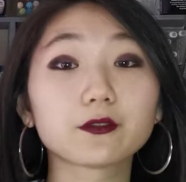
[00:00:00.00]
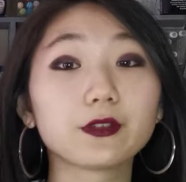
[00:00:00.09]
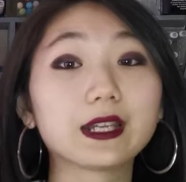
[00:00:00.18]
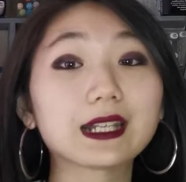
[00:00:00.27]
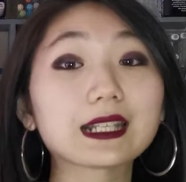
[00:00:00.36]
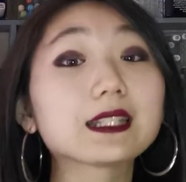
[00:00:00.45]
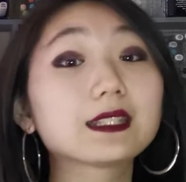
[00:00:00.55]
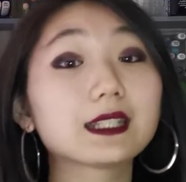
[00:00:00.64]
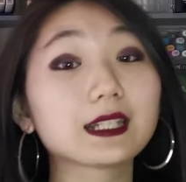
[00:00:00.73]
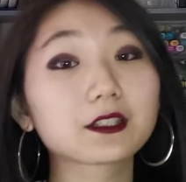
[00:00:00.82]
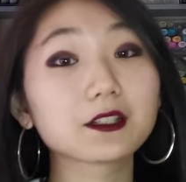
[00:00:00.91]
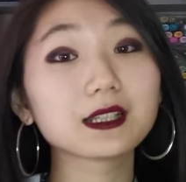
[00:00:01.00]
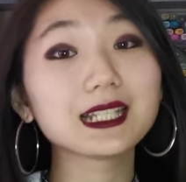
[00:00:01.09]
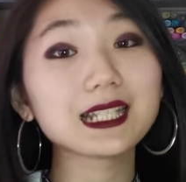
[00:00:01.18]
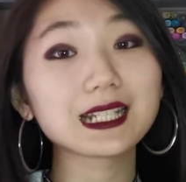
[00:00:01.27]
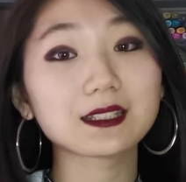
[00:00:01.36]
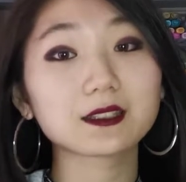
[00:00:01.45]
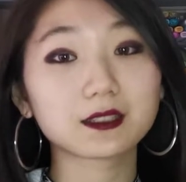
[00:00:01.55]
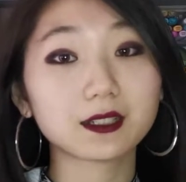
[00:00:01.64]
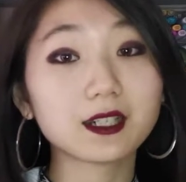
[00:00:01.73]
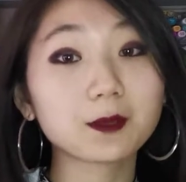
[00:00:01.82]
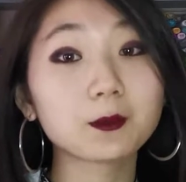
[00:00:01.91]
the things that take the least
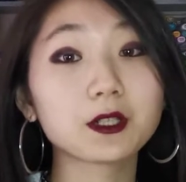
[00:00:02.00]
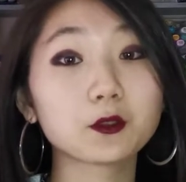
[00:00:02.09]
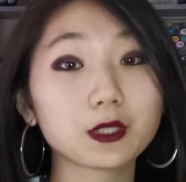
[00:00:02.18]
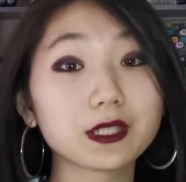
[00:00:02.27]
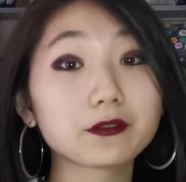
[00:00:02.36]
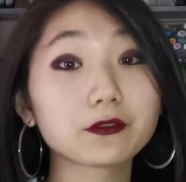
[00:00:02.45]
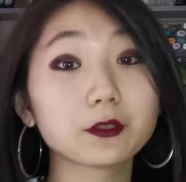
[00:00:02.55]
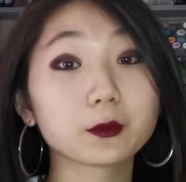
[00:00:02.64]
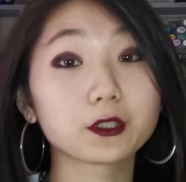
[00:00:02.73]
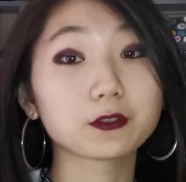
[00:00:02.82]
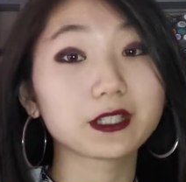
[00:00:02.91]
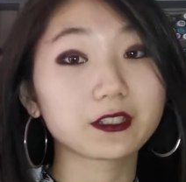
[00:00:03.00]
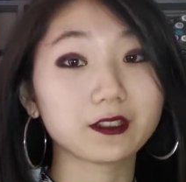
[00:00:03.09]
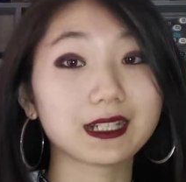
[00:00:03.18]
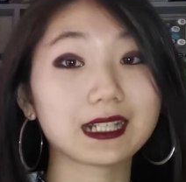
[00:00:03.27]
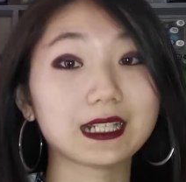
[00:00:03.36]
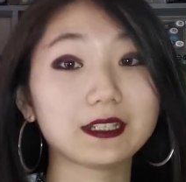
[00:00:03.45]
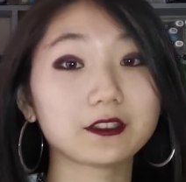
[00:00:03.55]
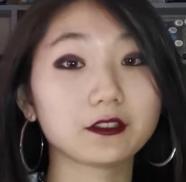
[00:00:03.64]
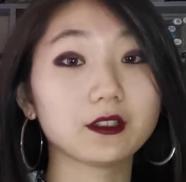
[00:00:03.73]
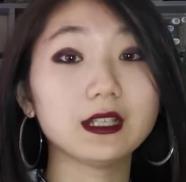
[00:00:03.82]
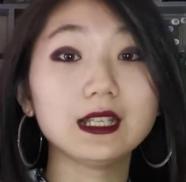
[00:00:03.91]
time away from your regular
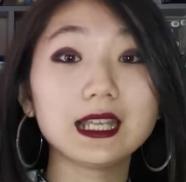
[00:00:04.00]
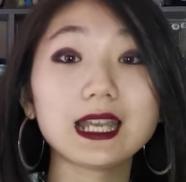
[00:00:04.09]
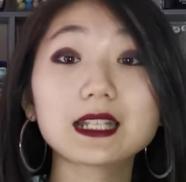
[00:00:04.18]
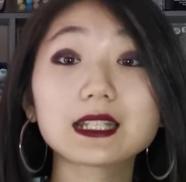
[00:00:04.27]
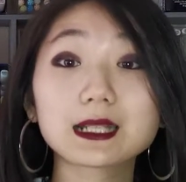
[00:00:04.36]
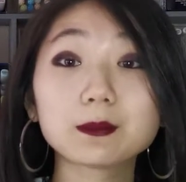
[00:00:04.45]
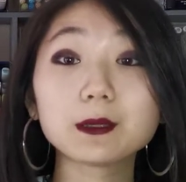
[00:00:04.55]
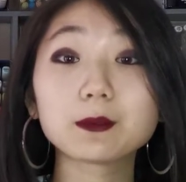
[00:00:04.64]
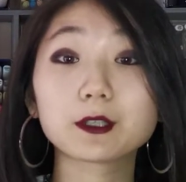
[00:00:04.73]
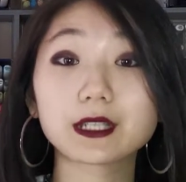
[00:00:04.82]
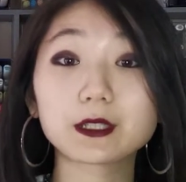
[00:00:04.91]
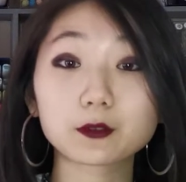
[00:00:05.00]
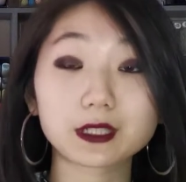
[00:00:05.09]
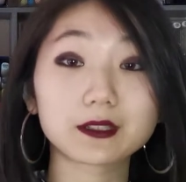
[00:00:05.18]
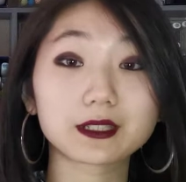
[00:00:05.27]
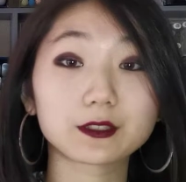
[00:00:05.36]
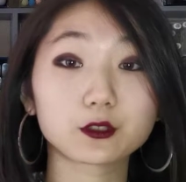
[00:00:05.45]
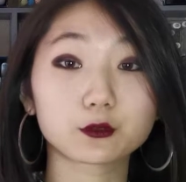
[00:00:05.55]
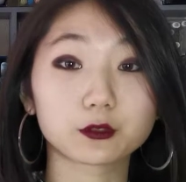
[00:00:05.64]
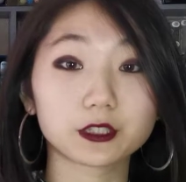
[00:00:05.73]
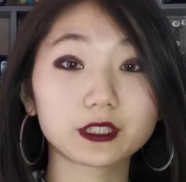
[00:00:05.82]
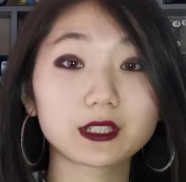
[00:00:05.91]
schedule, and as people are interested in your
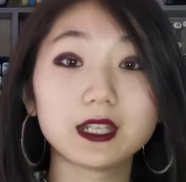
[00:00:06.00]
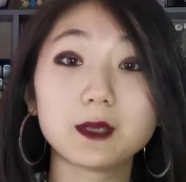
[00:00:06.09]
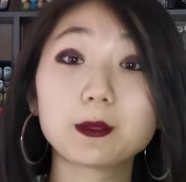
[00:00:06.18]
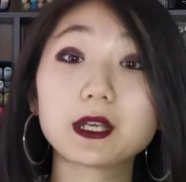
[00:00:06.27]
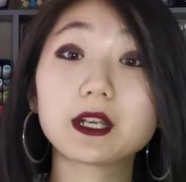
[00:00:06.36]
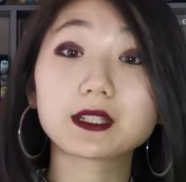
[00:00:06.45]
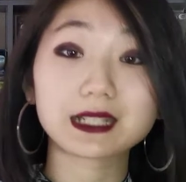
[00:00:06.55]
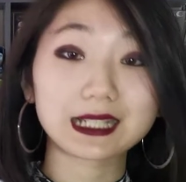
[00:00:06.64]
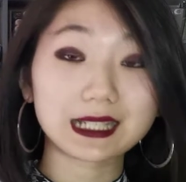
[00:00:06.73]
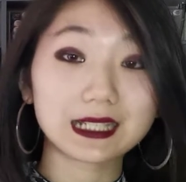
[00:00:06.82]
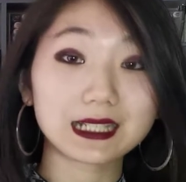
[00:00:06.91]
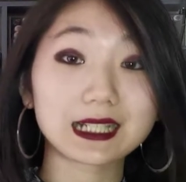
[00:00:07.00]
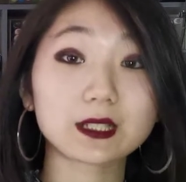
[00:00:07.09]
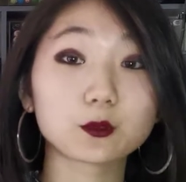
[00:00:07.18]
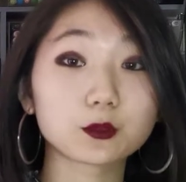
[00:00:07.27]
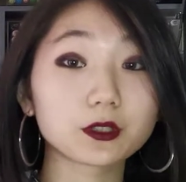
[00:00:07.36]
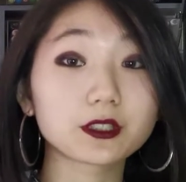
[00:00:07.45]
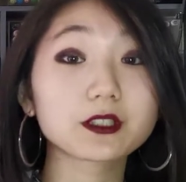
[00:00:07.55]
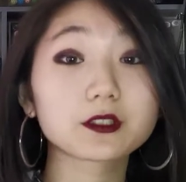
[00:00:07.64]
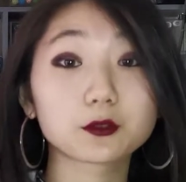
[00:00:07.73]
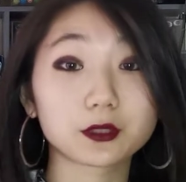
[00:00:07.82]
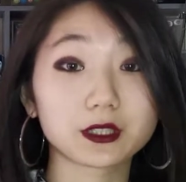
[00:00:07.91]
work, behind the scenes work
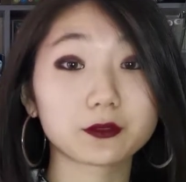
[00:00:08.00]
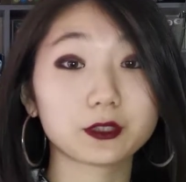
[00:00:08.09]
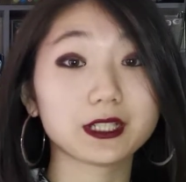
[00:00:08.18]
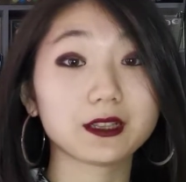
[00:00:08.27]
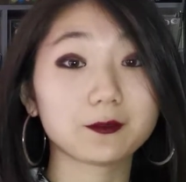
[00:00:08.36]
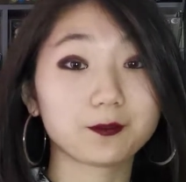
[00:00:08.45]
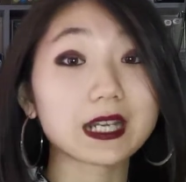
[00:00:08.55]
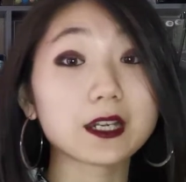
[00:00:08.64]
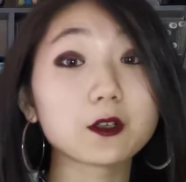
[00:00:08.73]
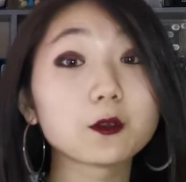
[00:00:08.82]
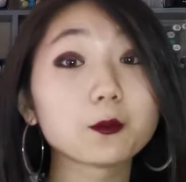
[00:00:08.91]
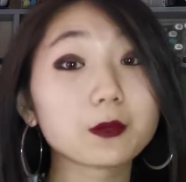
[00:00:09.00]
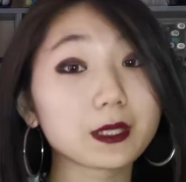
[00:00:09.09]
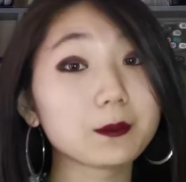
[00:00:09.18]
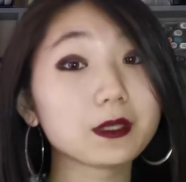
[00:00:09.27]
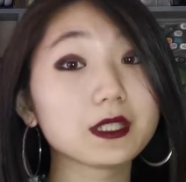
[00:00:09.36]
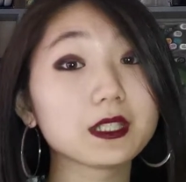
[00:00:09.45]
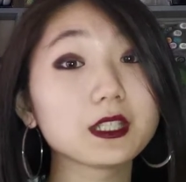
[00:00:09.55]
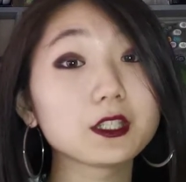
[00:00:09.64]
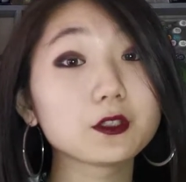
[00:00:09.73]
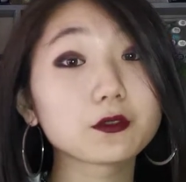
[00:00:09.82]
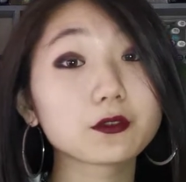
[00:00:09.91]
quite well. Now, maybe
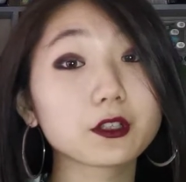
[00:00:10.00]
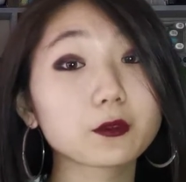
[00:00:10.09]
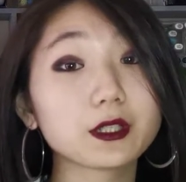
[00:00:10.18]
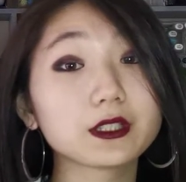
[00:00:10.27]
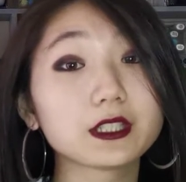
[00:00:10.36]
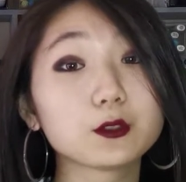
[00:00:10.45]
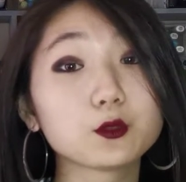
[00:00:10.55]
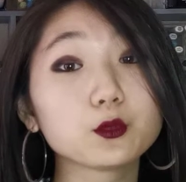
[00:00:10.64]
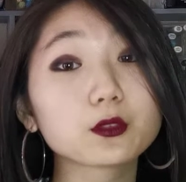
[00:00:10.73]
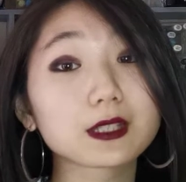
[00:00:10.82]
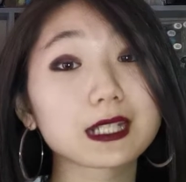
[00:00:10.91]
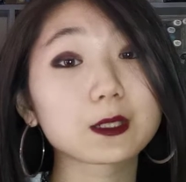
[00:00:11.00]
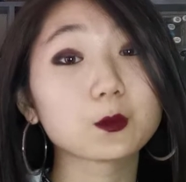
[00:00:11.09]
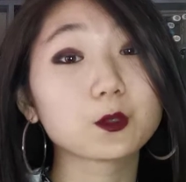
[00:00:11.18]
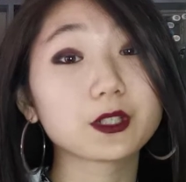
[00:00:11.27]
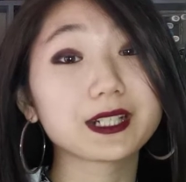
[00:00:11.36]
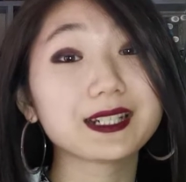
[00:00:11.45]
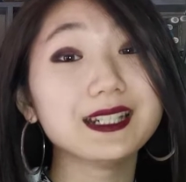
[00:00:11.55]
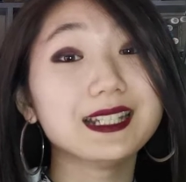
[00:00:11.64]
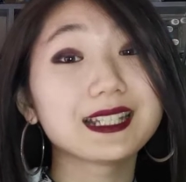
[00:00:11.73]
you've already doodled somewhere